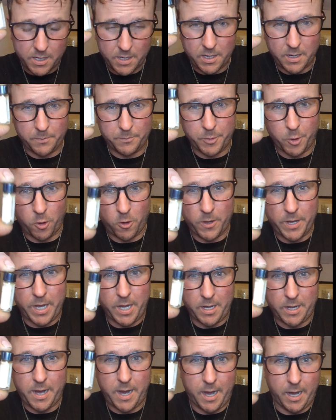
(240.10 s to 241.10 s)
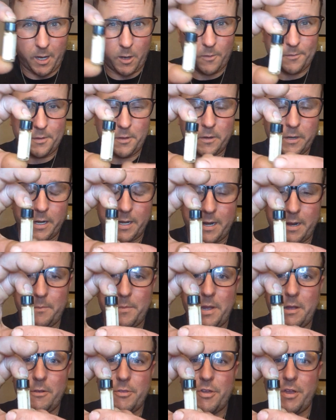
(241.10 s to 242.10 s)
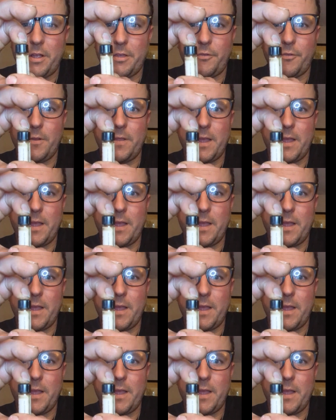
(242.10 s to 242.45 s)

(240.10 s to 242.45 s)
I'm dirty and haggard looking. I apologize for